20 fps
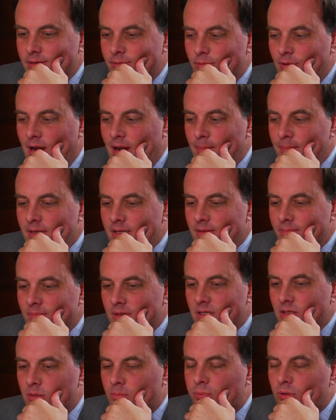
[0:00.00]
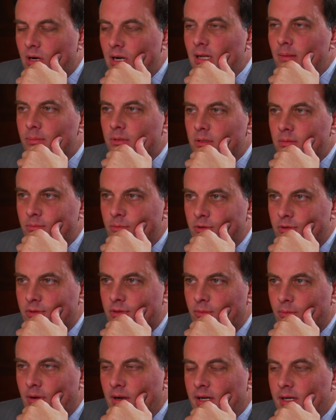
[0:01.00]
and Romney, the problem with
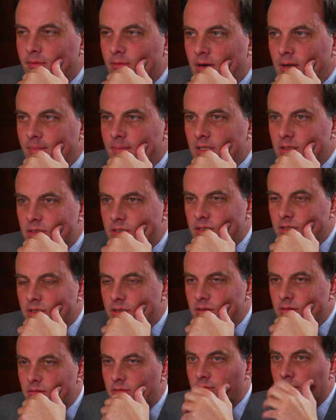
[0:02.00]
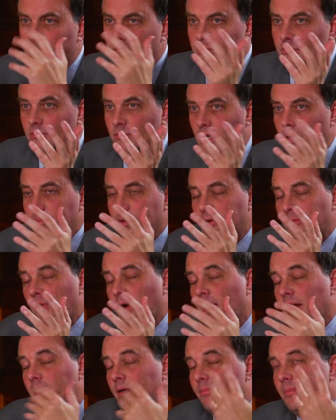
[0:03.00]
the Ryan-Romney ticket, or
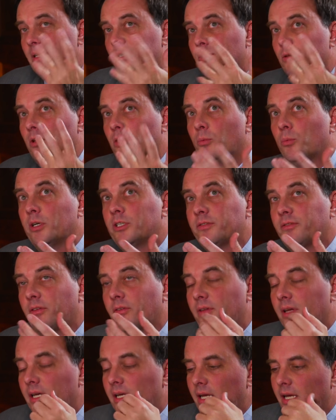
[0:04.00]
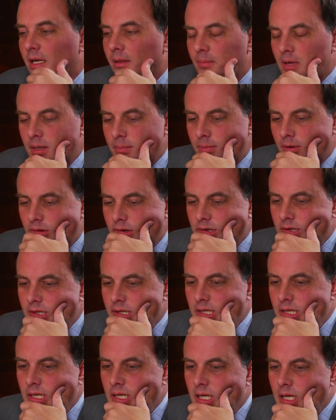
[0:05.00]
Romney-Ryan, it's a little wishful thinking on my
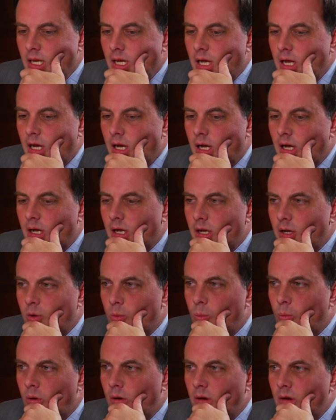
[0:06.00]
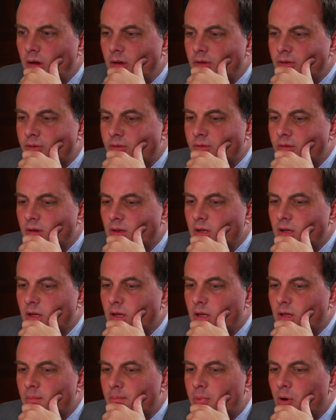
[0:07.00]
part, was
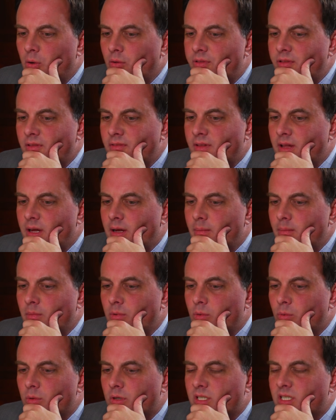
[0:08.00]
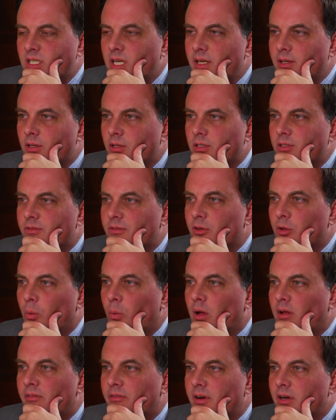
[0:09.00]
both of them were sentinels for the
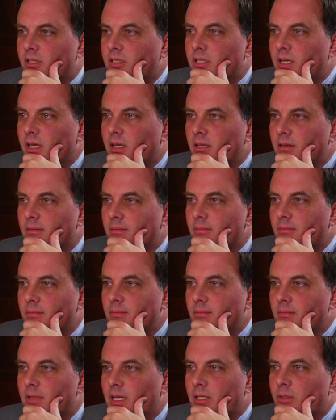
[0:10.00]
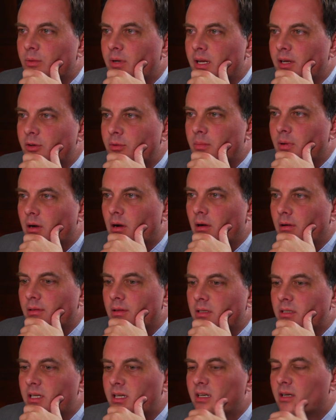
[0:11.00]
welfare state. That's what Andrew
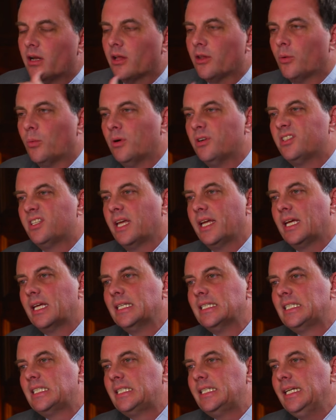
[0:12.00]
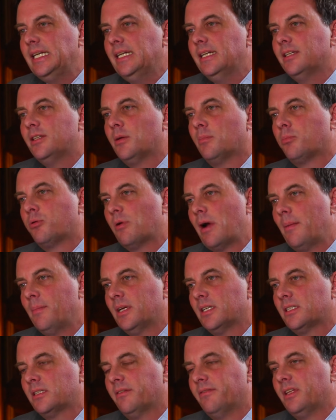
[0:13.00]
McCarthy said. In other words, they conceded the
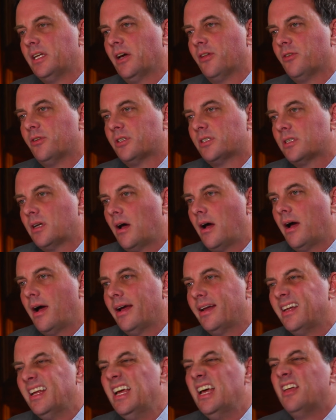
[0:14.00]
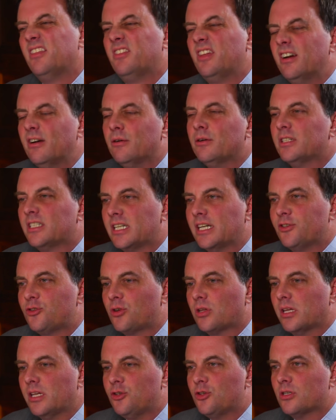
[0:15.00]
premise of the other side. They're
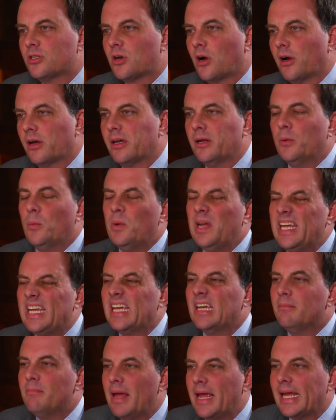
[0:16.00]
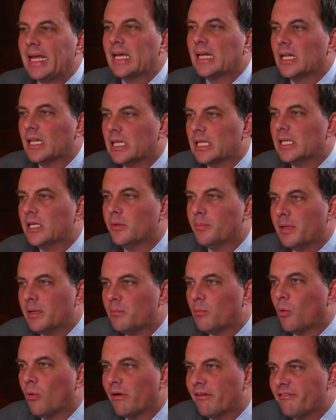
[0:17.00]
essentially just arguing, we can make it a little
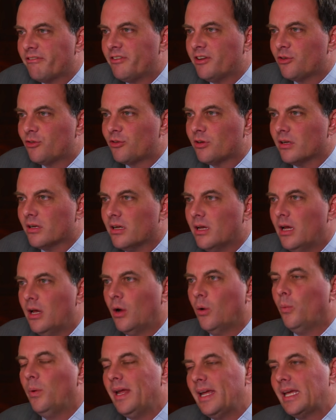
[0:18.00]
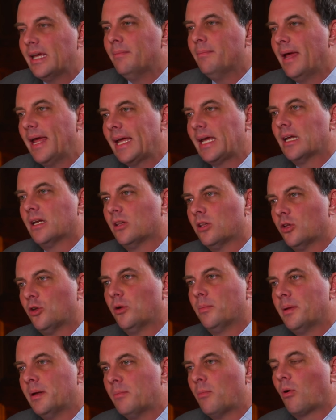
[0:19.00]
bit more efficient. Mm. We can make it a
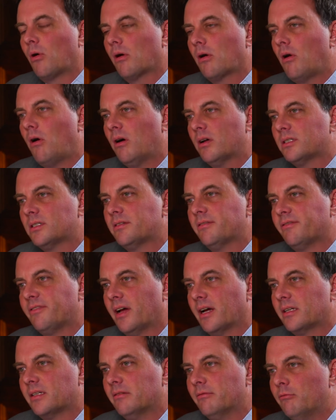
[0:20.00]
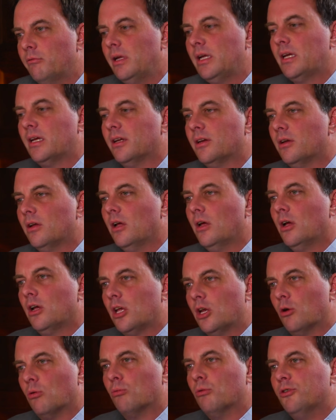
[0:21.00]
little bit more cost effective. We can,
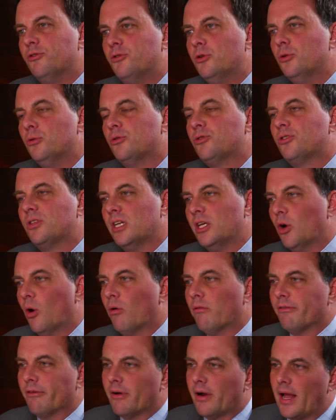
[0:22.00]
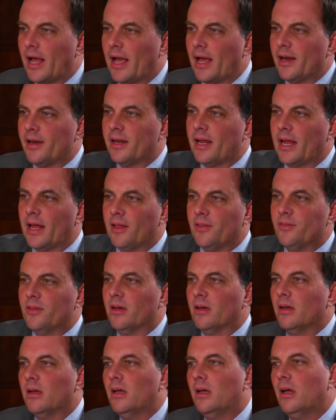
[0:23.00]
you know, reduce the overhead and
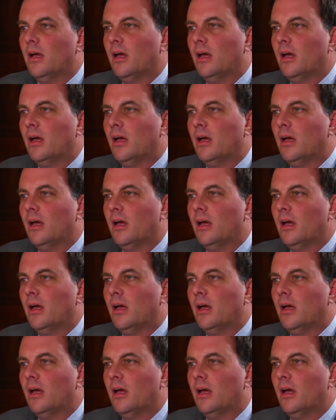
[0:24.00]
the